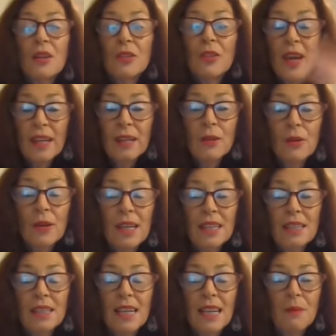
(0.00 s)
They
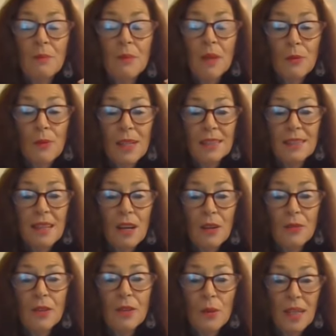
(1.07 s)
agree to keep their rents low
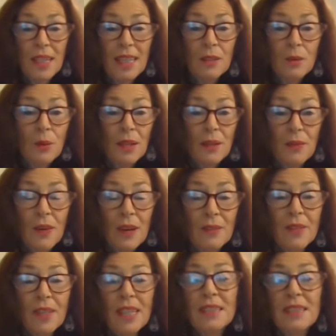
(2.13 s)
for 20, 25
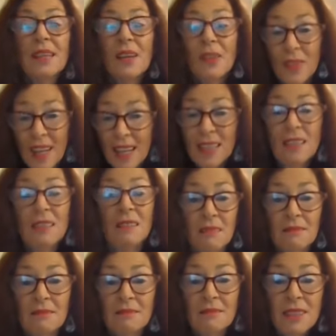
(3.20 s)
years, then
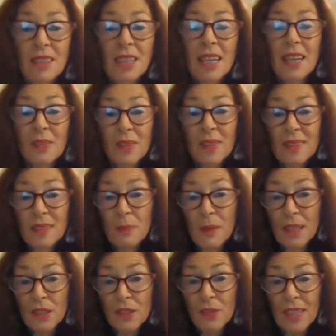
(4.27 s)
you get this
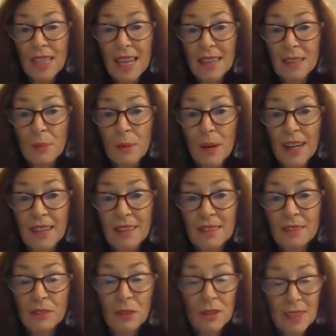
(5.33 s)
much of a tax break.
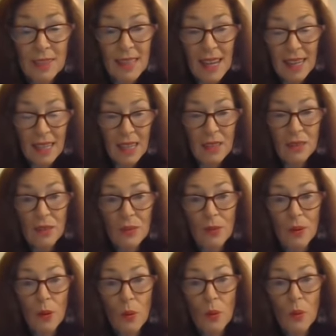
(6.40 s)
Not starting at the
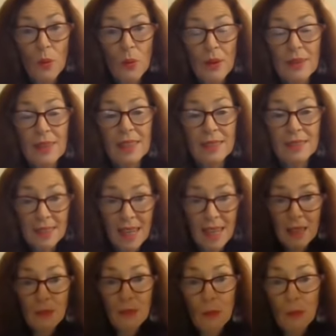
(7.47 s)
floor where it is,
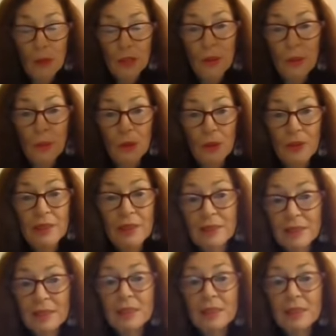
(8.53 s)
starting from what you earn.